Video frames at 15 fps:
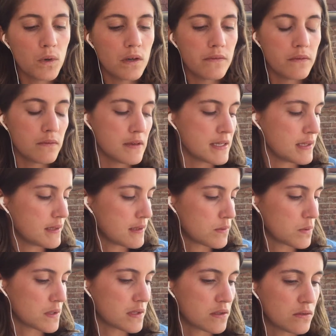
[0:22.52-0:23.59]
one of the reasons
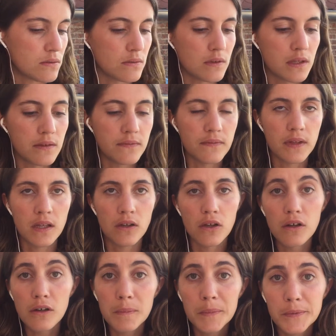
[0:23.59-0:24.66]
was to live in
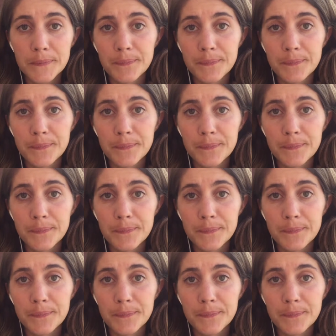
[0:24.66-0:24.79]
Europe